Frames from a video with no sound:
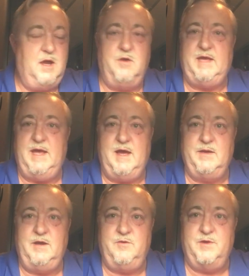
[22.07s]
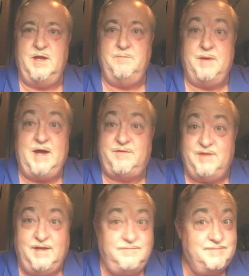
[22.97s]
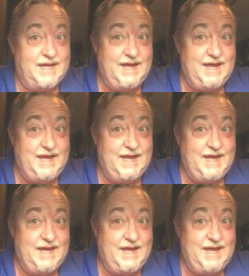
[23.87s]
Okay, I'm going to do an unboxing,